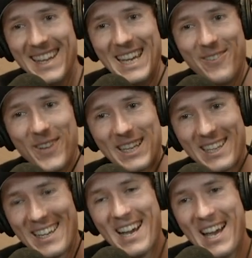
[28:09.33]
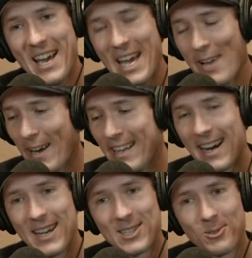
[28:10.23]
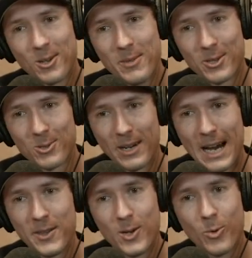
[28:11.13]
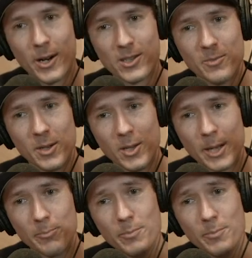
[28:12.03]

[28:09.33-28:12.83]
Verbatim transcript: if like if any high school or middle schooler had the awareness of being like